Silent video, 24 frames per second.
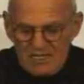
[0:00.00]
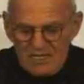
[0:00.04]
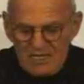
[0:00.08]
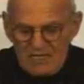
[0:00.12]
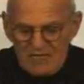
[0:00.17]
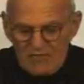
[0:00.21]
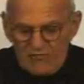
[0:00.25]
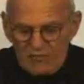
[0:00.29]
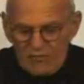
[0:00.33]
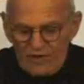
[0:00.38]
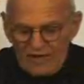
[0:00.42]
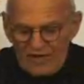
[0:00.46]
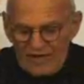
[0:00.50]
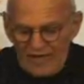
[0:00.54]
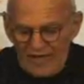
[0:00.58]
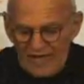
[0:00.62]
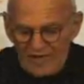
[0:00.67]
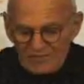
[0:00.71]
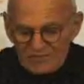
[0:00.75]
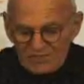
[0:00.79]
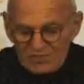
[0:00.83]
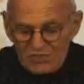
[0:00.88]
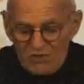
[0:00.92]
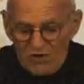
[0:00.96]
if what I
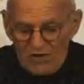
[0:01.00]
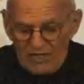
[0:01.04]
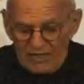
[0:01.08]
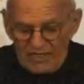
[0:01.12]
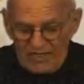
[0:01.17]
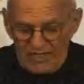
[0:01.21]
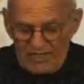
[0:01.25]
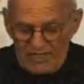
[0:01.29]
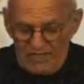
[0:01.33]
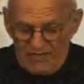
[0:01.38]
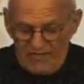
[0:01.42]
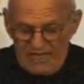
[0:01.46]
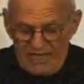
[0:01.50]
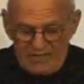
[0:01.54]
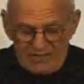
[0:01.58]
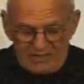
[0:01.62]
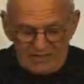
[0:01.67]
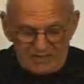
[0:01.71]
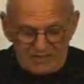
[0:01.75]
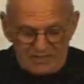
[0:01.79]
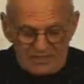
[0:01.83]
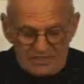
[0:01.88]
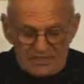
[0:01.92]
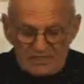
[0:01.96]
am talking
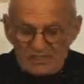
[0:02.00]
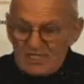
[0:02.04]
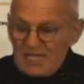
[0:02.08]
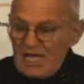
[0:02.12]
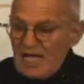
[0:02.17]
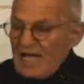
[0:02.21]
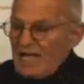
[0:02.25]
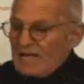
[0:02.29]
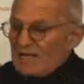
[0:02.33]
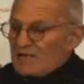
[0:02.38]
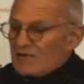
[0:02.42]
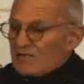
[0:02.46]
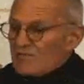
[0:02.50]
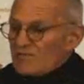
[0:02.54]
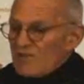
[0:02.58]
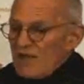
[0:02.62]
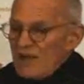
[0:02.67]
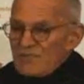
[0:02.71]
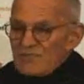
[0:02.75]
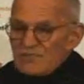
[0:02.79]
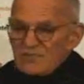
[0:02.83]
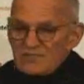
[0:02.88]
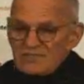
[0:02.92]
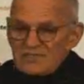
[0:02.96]
about does not
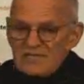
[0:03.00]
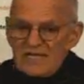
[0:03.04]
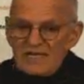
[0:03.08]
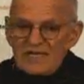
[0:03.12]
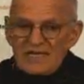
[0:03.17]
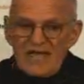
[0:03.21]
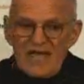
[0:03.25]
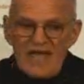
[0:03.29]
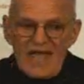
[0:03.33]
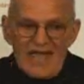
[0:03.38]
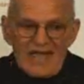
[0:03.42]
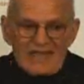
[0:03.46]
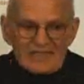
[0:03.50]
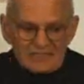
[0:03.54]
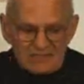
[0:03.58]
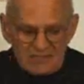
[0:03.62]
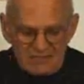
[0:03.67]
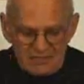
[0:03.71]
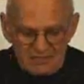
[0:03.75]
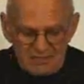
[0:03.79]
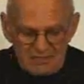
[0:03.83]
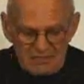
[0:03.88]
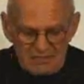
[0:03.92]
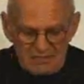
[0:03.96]
represent
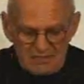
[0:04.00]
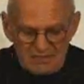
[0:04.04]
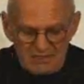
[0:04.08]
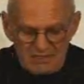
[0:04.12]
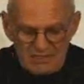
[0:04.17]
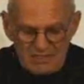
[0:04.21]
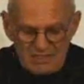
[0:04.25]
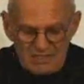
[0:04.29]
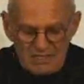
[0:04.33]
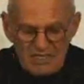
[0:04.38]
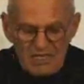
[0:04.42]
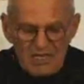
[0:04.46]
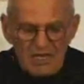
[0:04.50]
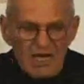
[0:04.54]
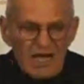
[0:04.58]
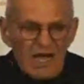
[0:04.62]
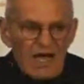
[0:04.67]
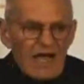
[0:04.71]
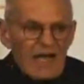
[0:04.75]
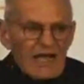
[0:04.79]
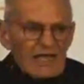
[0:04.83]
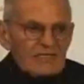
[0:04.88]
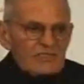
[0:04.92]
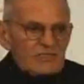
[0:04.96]
hate,
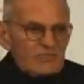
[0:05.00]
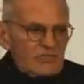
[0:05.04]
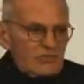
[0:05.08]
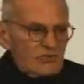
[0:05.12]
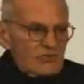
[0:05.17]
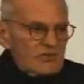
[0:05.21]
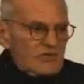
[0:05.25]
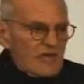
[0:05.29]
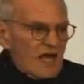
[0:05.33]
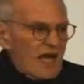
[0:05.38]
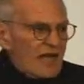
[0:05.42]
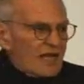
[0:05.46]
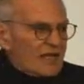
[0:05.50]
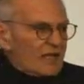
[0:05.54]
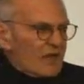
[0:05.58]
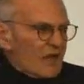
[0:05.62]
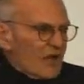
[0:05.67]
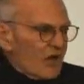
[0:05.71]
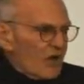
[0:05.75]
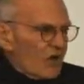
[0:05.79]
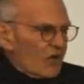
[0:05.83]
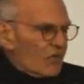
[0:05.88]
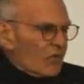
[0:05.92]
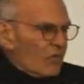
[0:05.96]
I do not
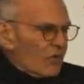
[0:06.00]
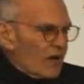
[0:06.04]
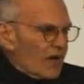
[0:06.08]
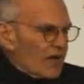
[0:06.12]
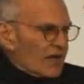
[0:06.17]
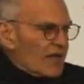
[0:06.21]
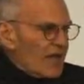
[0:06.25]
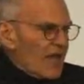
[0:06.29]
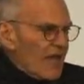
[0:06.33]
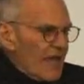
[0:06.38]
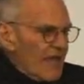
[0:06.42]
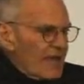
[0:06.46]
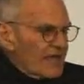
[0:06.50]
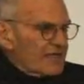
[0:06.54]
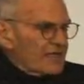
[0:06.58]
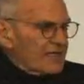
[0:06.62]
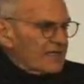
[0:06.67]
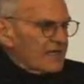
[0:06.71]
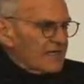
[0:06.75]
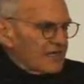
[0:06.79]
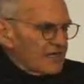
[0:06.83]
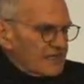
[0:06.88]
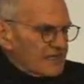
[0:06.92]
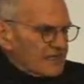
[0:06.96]
know what
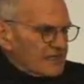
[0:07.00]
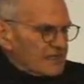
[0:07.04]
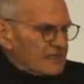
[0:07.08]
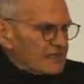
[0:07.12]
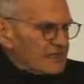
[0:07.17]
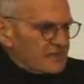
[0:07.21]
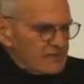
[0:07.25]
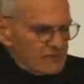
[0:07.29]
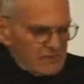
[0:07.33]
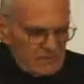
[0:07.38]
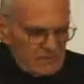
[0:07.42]
hate is.